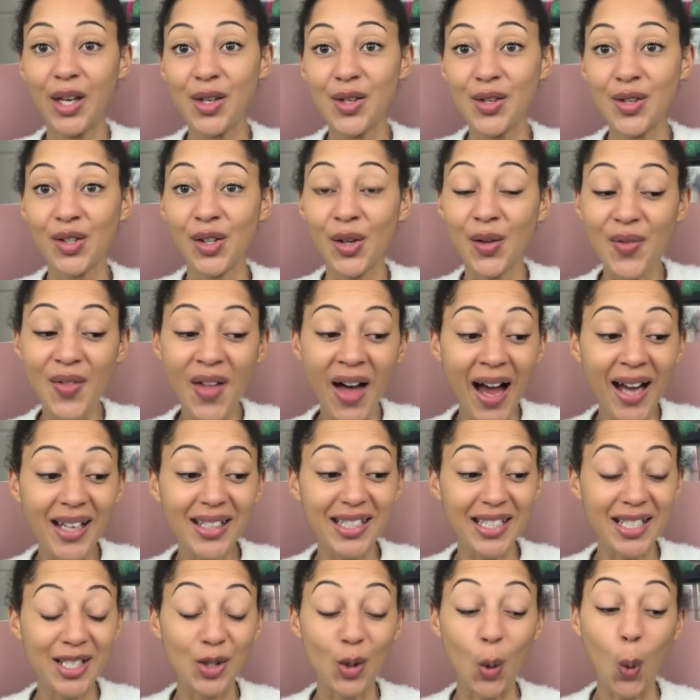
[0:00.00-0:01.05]
So that
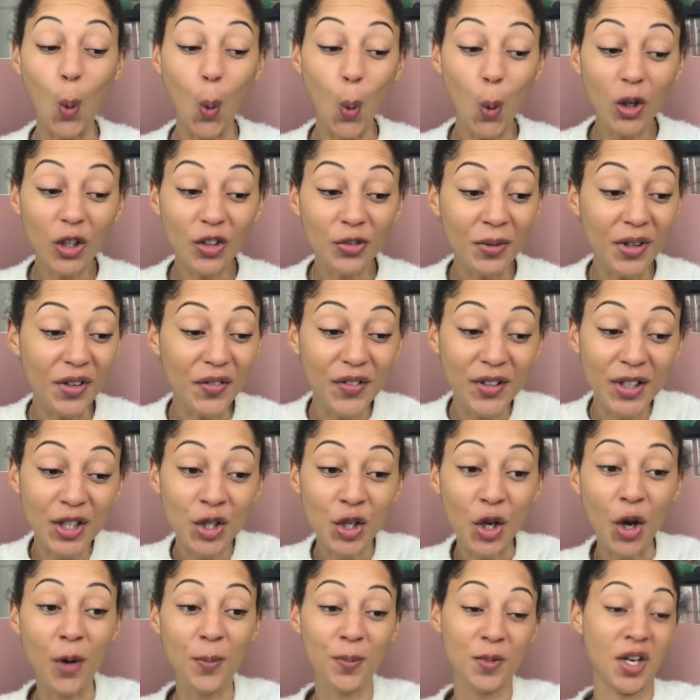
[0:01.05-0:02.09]
is all of my finished
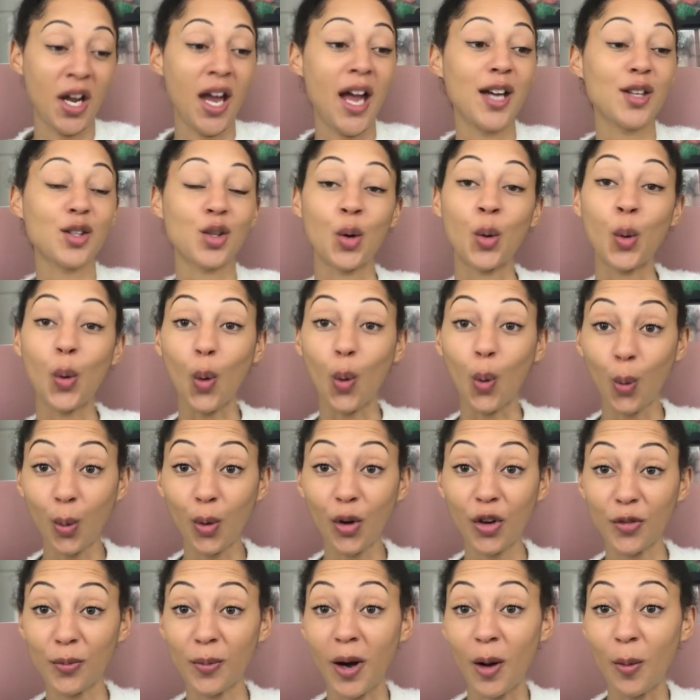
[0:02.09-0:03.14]
objects and
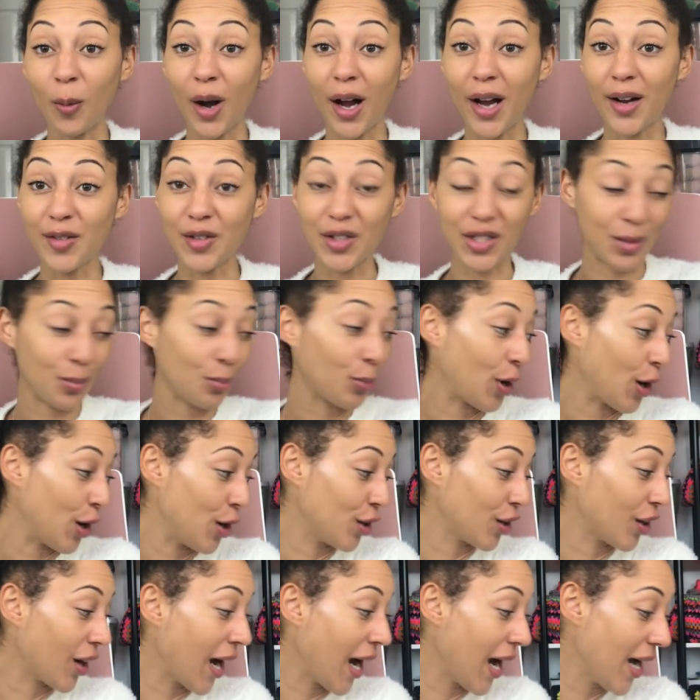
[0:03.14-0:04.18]
all of my works in
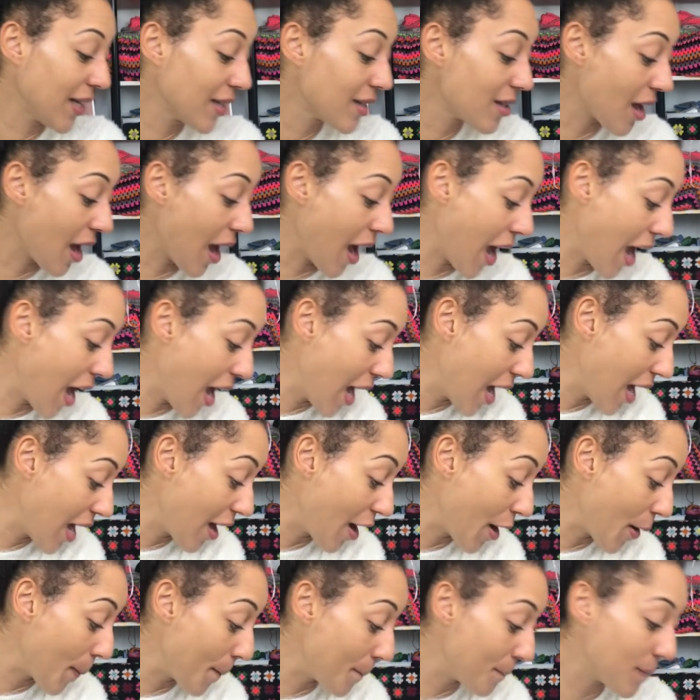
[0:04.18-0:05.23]
progress
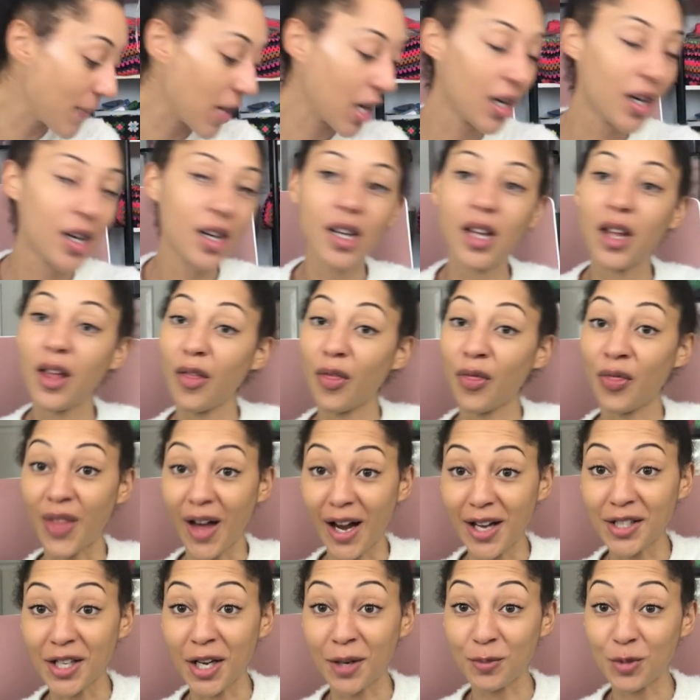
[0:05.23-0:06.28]
um,
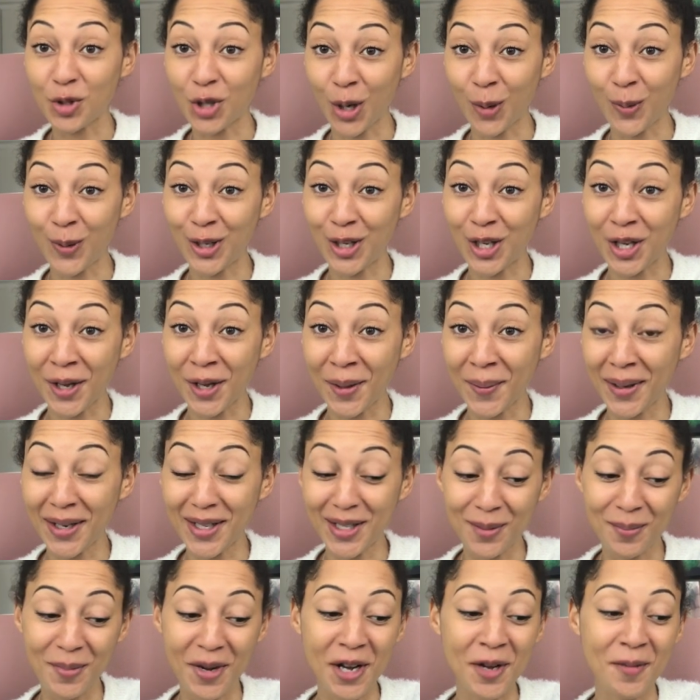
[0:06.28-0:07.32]
that I'm showing you at the
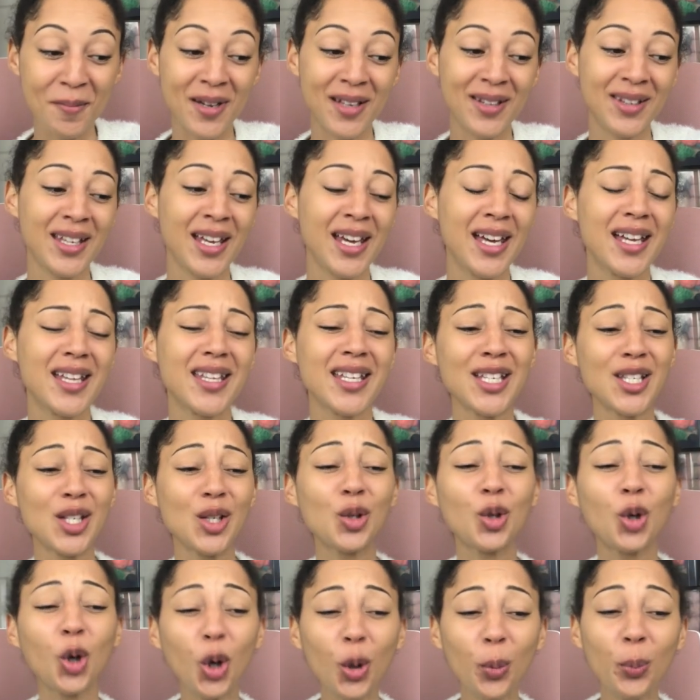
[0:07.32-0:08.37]
moment. There's a
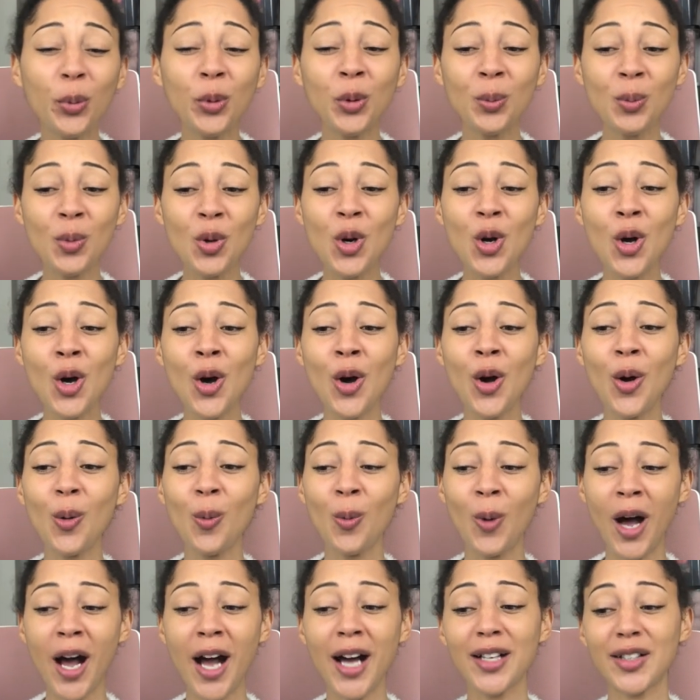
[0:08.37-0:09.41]
couple more
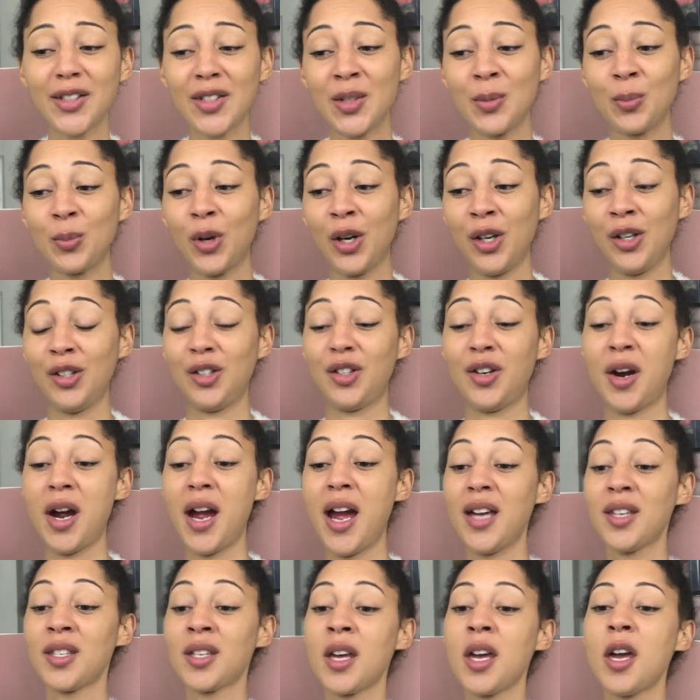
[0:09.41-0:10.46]
works in
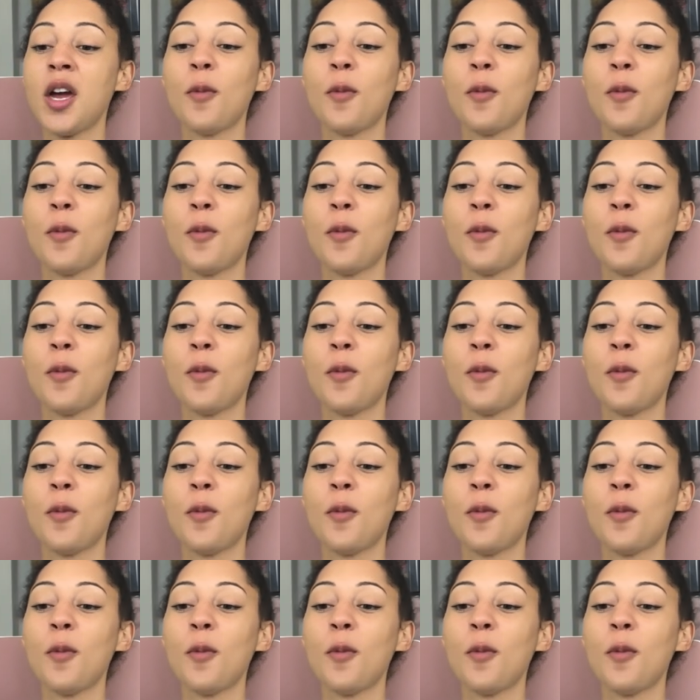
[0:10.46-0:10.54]
progress.